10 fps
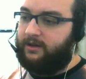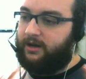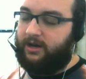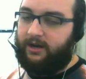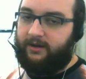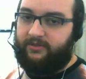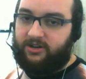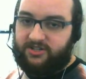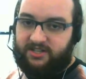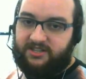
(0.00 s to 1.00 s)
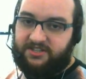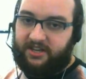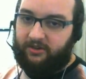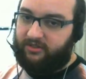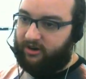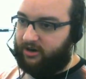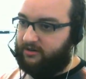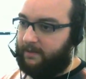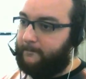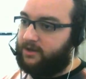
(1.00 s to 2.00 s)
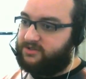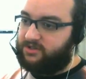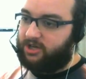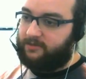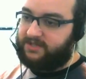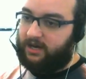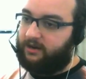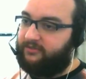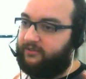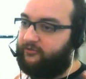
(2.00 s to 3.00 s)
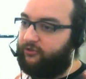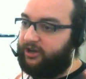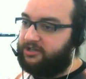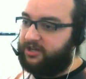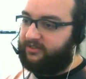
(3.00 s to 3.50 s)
There's an insta-kill there. A monster comes out of the fridge.